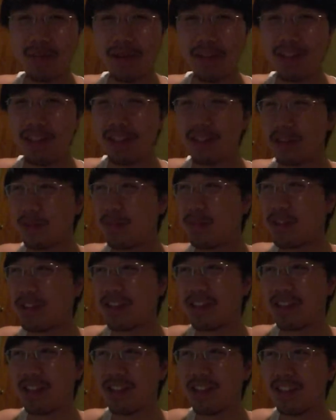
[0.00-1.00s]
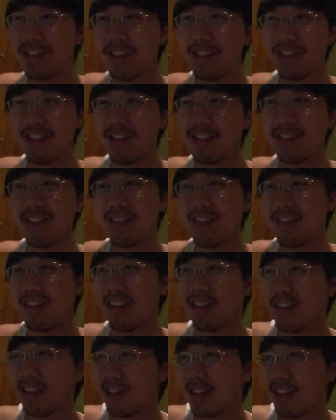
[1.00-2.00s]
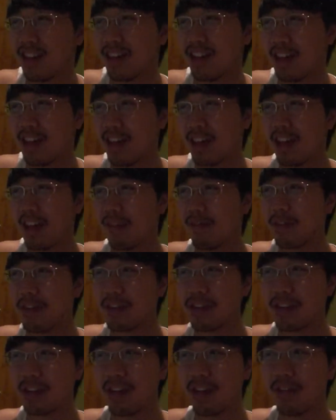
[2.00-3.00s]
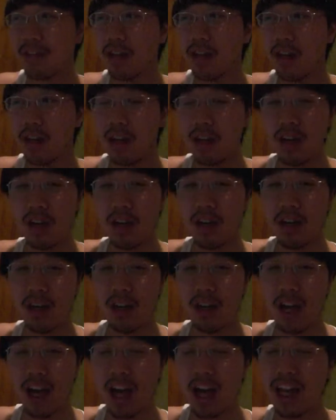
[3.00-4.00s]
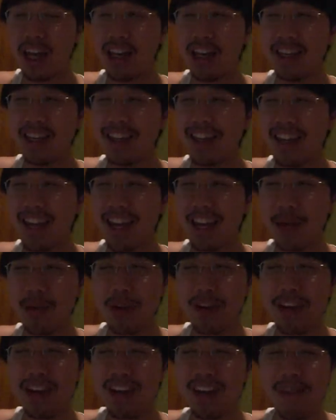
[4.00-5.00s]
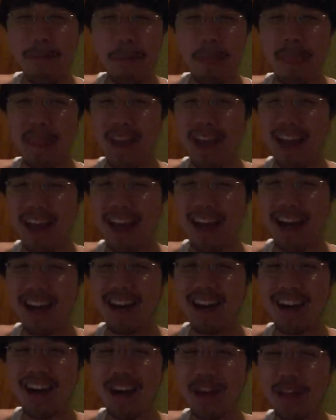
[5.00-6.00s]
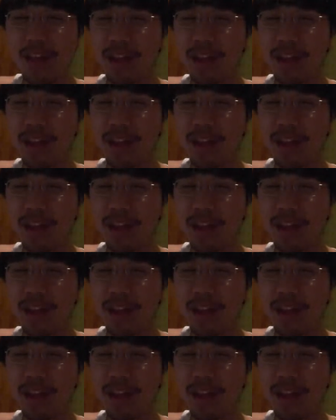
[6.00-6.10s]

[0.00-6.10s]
princes and princesses, and all that fun stuff. Anyway, I